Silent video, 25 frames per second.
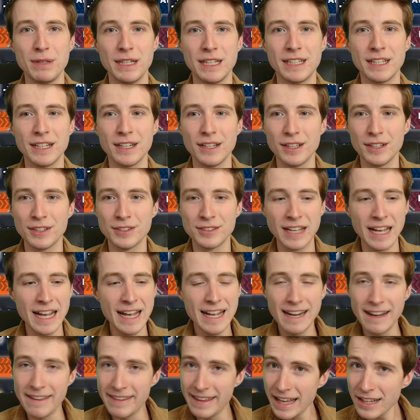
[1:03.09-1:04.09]
because
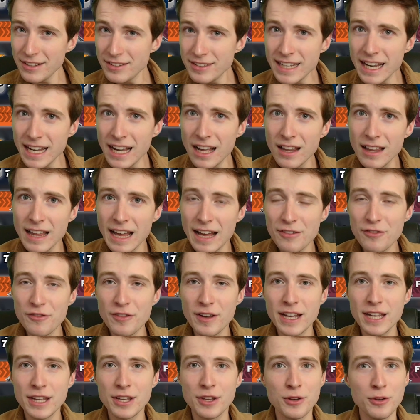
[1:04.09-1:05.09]
in the SEL,
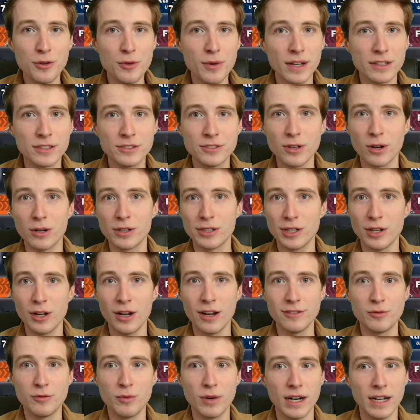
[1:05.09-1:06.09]
FAU has started
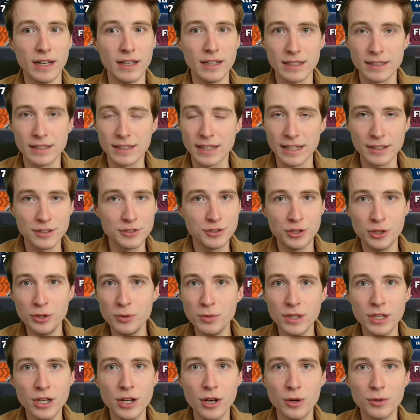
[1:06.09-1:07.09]
off well, like a
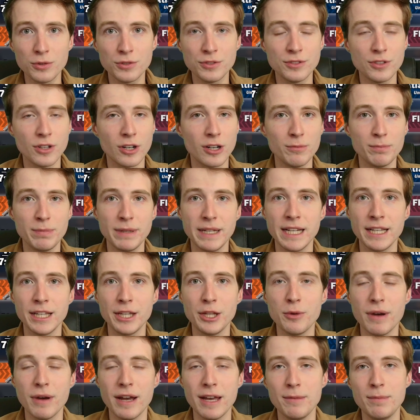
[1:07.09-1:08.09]
2-0 start beating
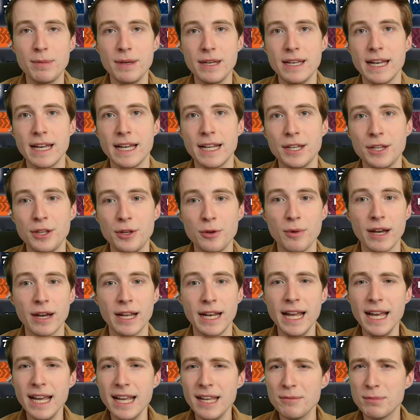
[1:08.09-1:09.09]
UAB and
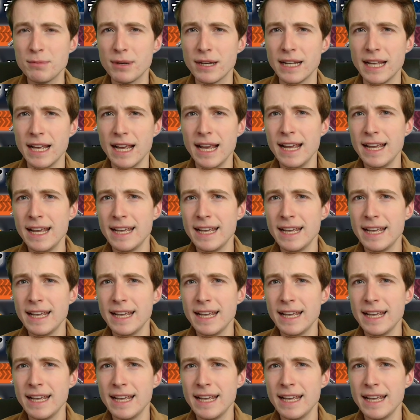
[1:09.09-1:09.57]
UNA, but